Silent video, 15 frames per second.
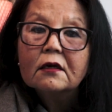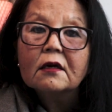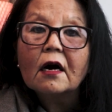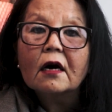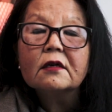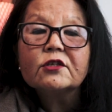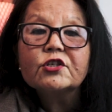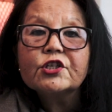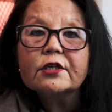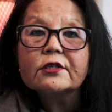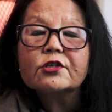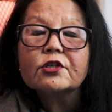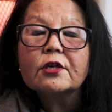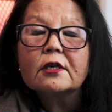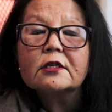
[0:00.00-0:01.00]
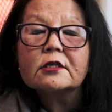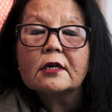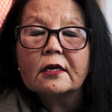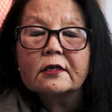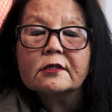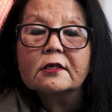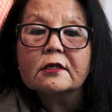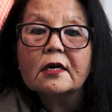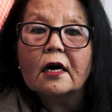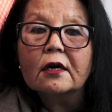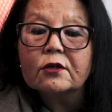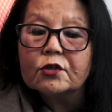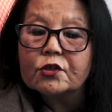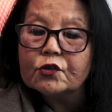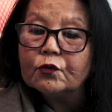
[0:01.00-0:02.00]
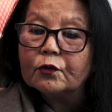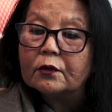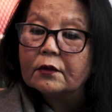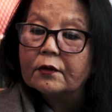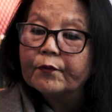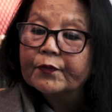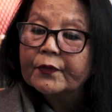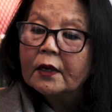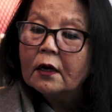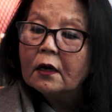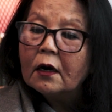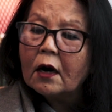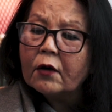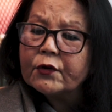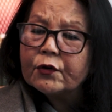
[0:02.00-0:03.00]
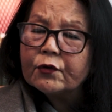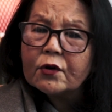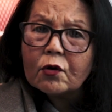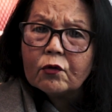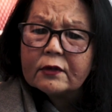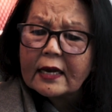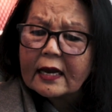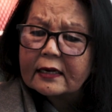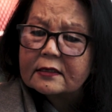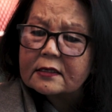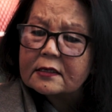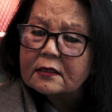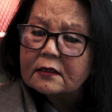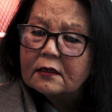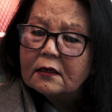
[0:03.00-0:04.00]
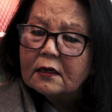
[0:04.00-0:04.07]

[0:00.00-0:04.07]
Garden shears, it's a garden tool. How do you know that?